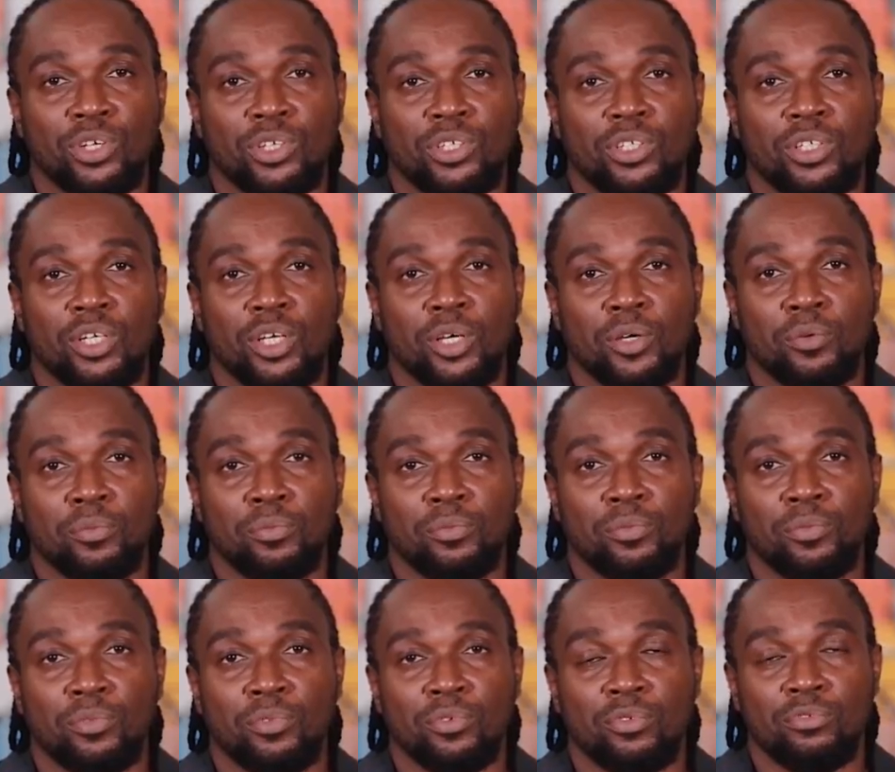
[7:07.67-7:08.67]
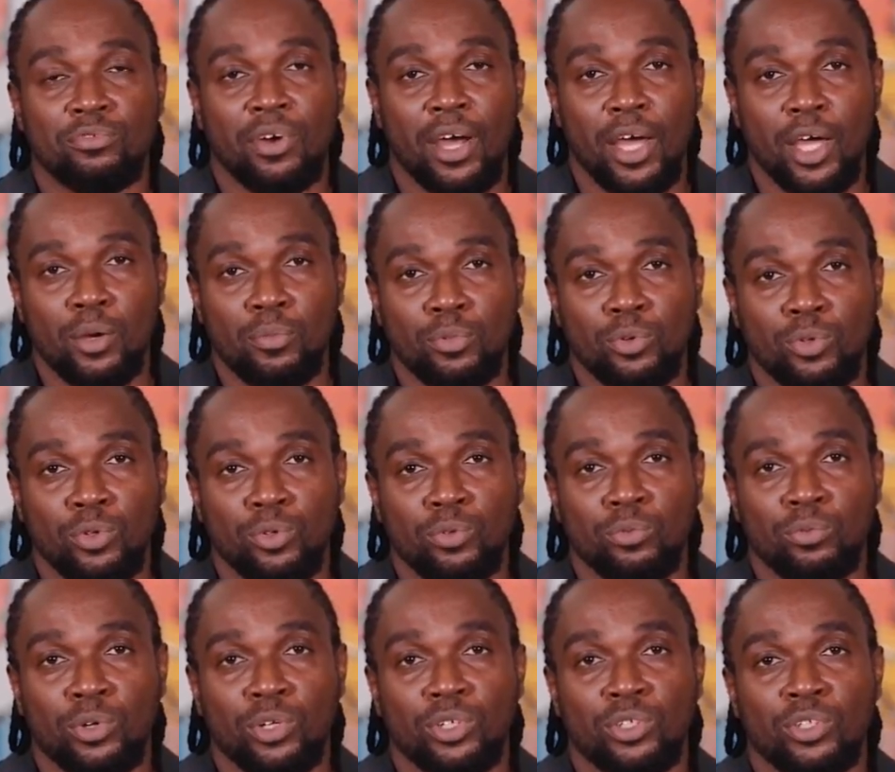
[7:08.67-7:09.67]
just viable,
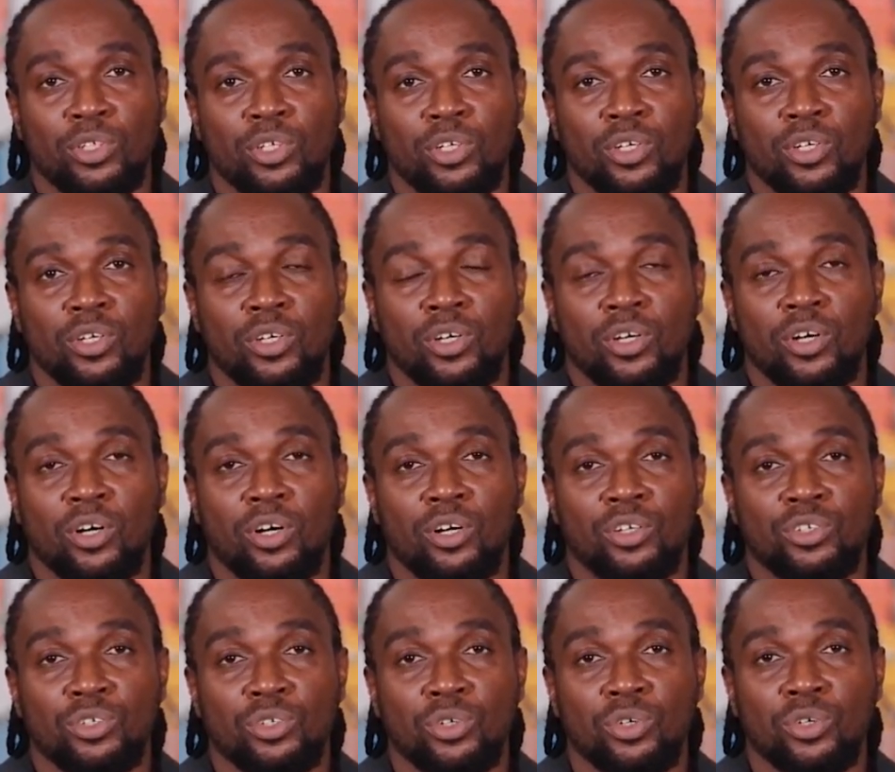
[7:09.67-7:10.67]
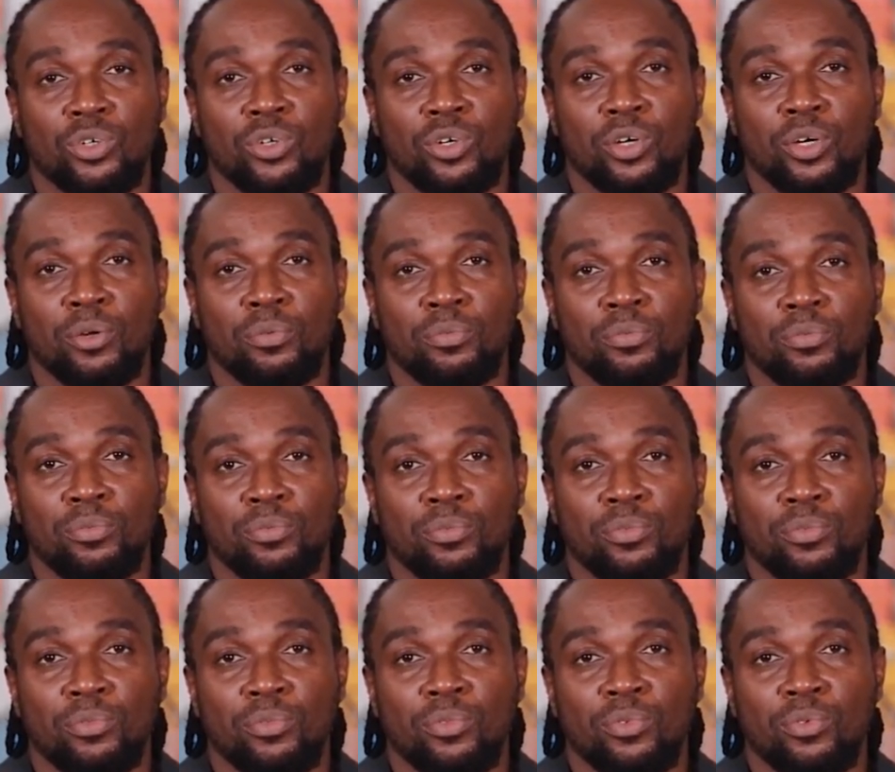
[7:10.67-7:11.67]
but also
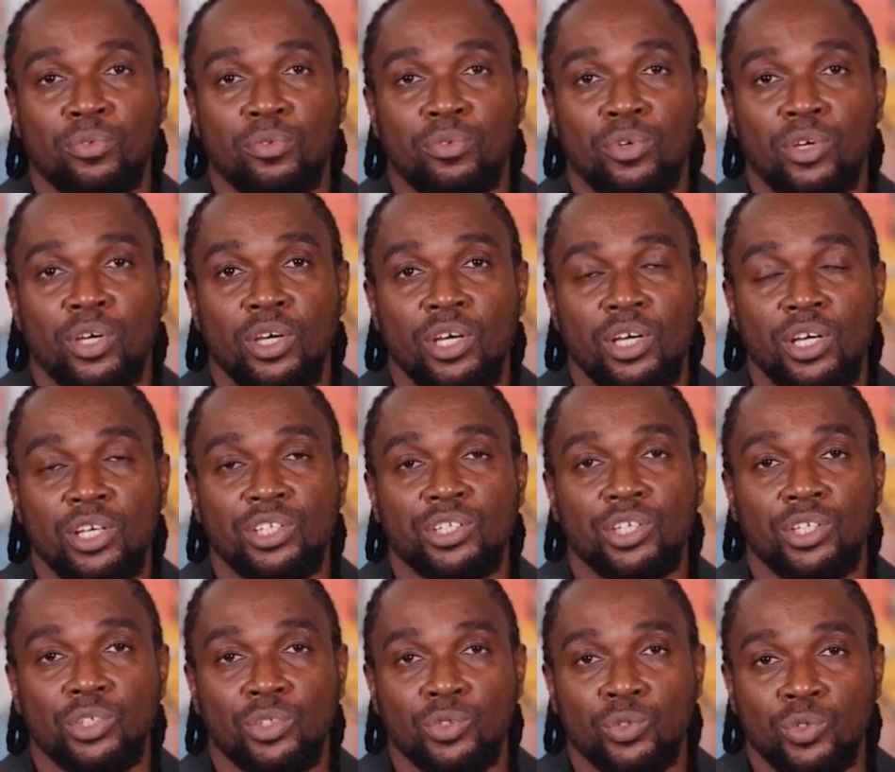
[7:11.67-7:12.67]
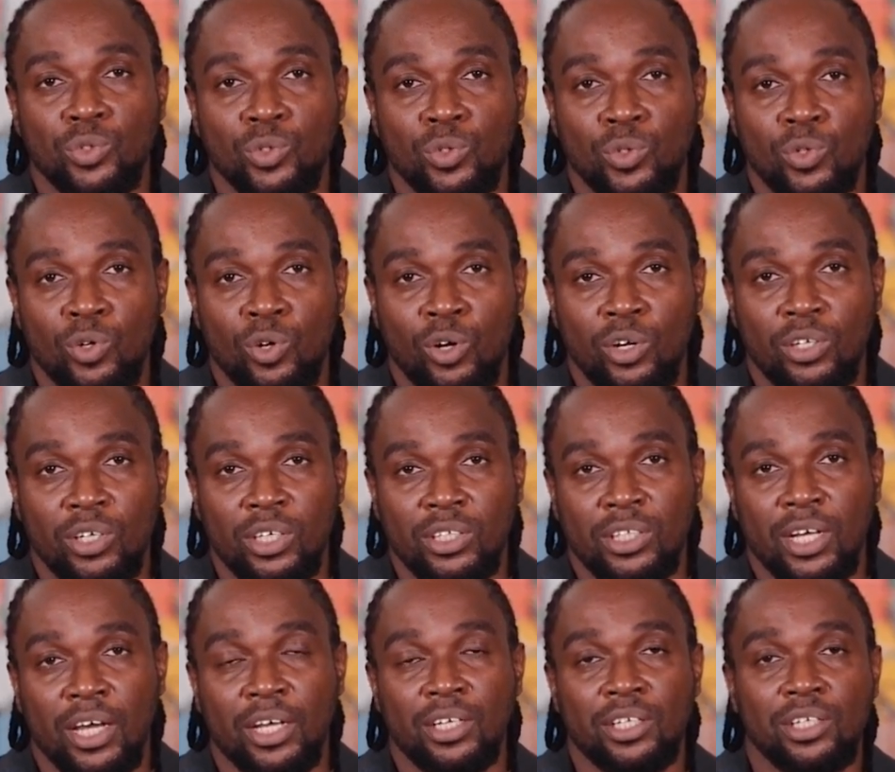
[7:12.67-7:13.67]
easy to
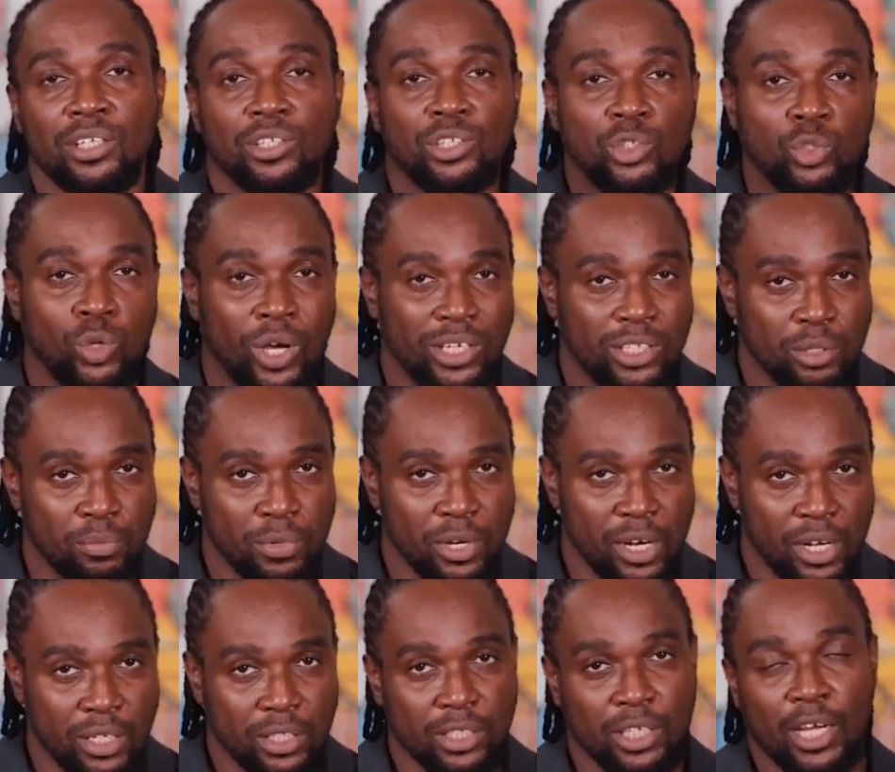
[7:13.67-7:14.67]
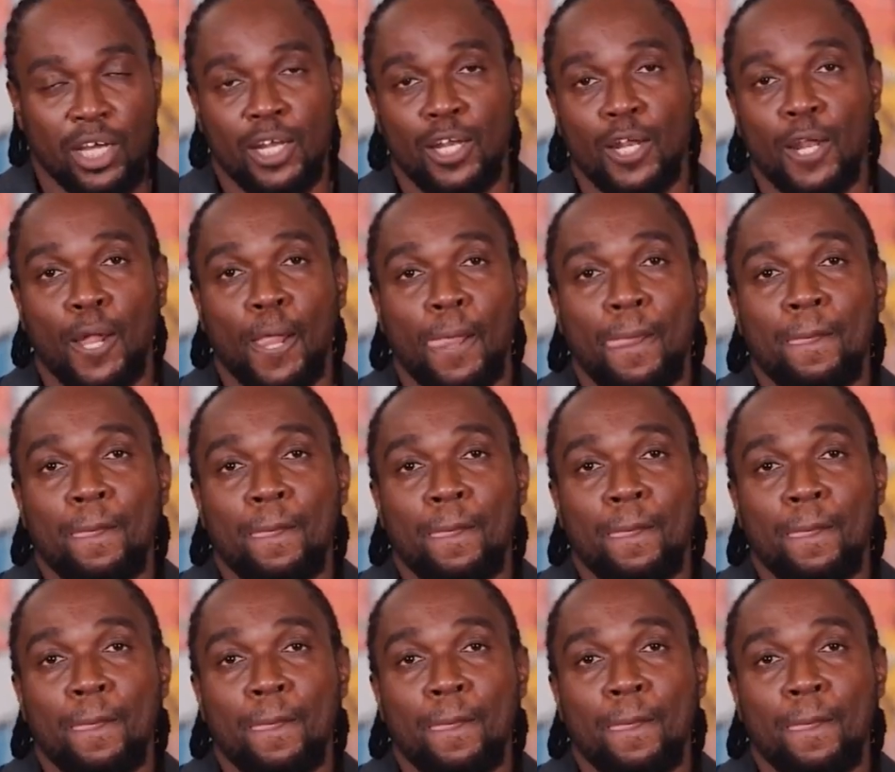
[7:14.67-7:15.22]
understand, easy to assimilate, and